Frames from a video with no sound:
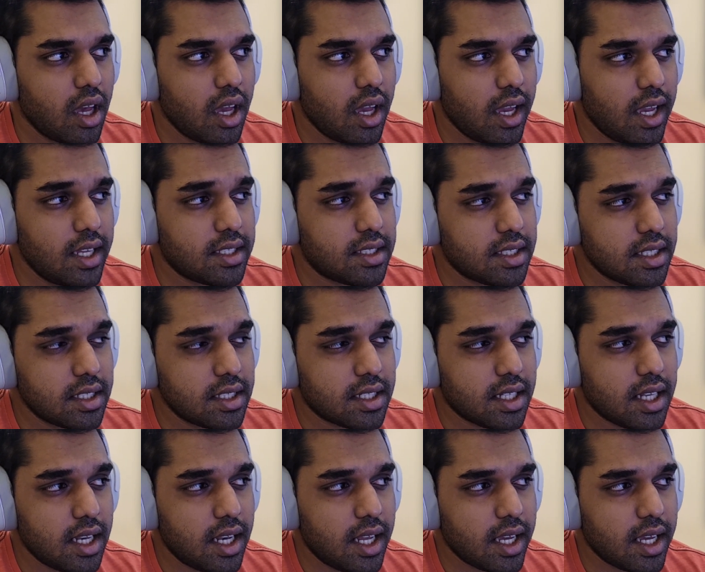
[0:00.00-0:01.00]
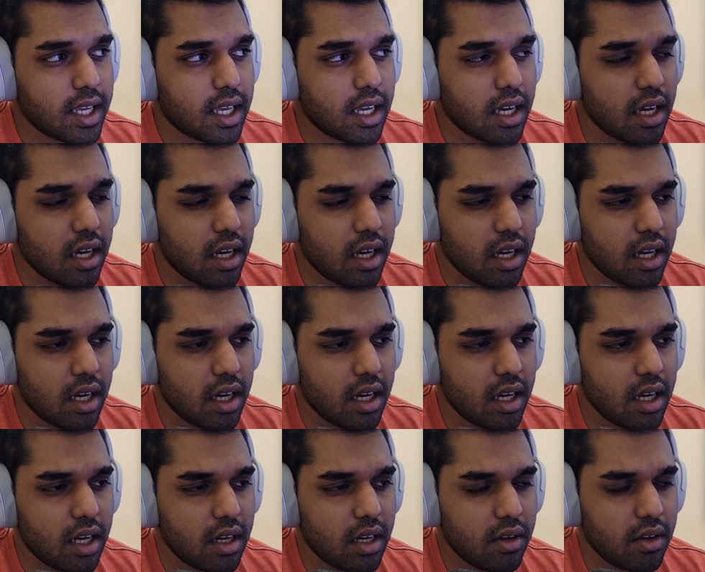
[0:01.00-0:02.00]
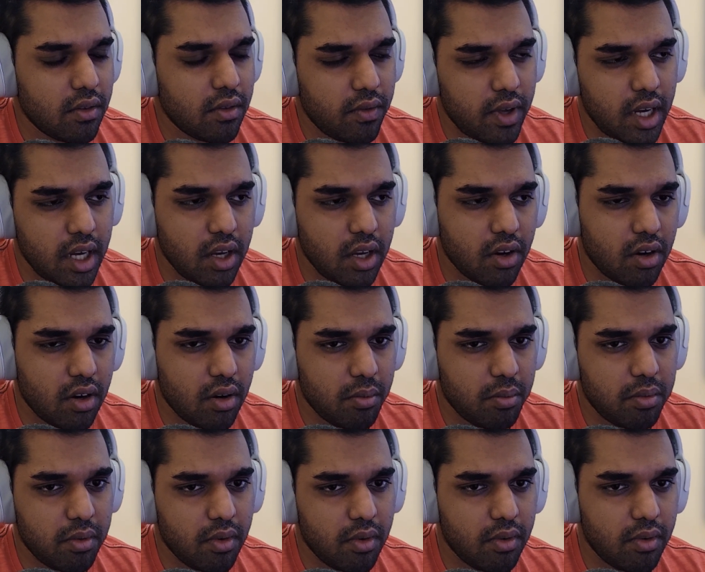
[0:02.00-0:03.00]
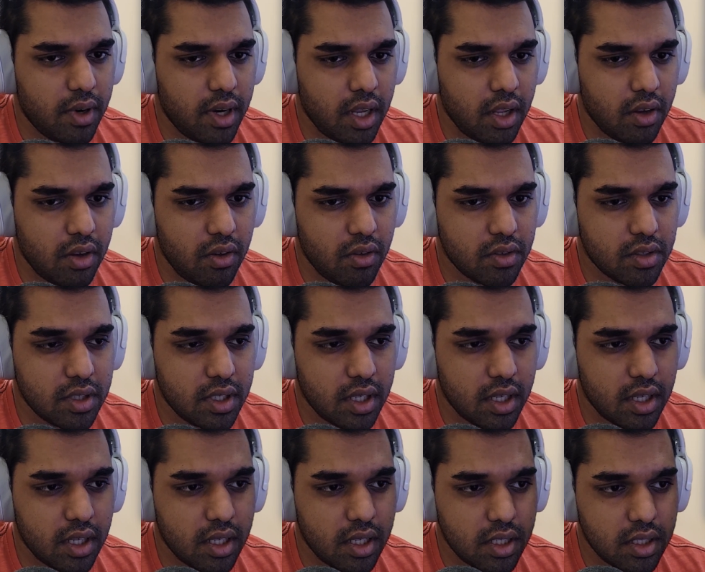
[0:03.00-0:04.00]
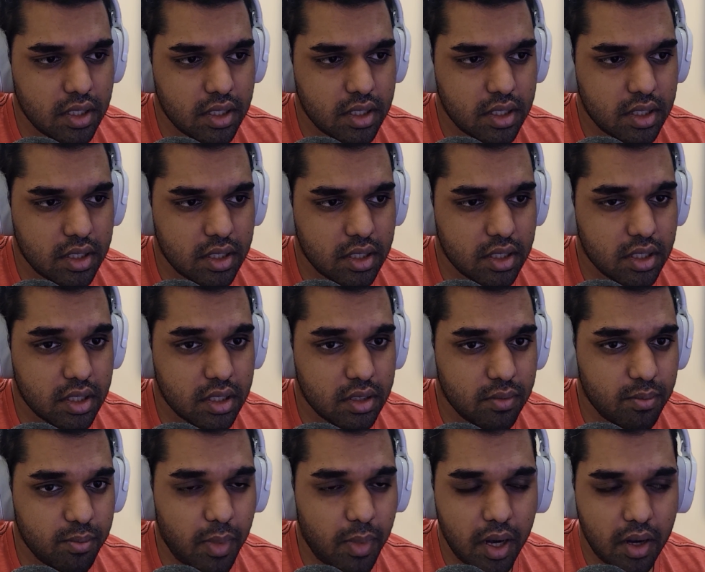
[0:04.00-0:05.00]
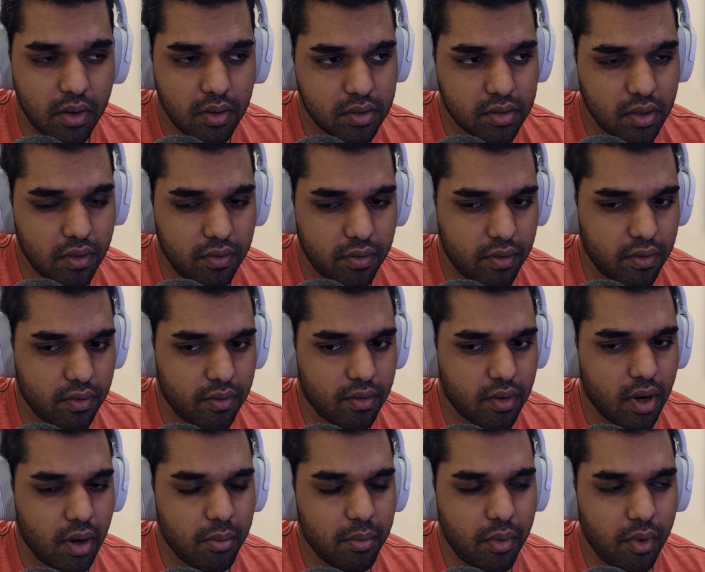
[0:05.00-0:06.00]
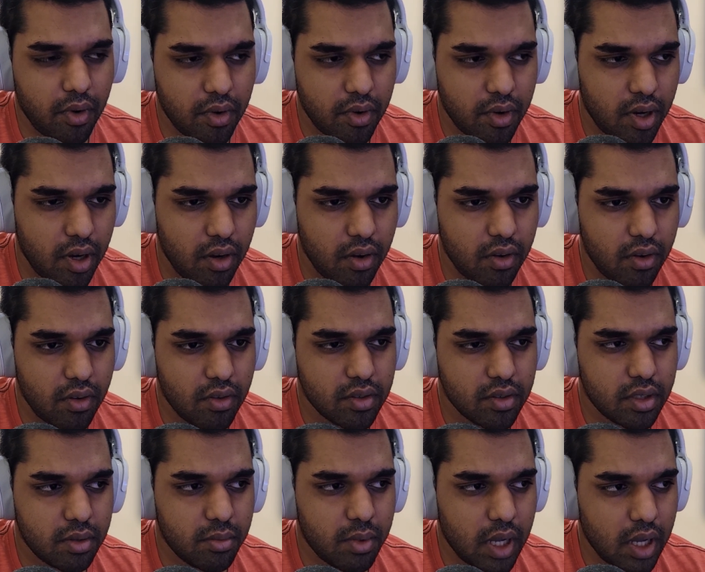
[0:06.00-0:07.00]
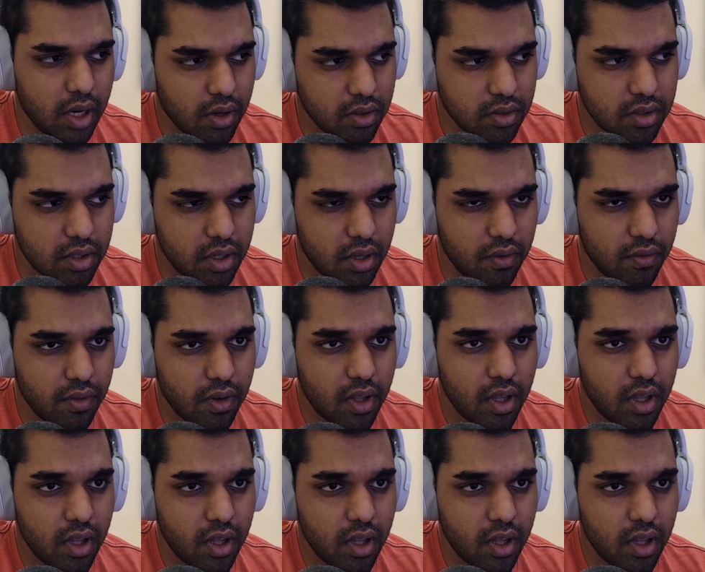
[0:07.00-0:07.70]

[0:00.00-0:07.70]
It's like when you're using a Microsoft computer and you're using Microsoft,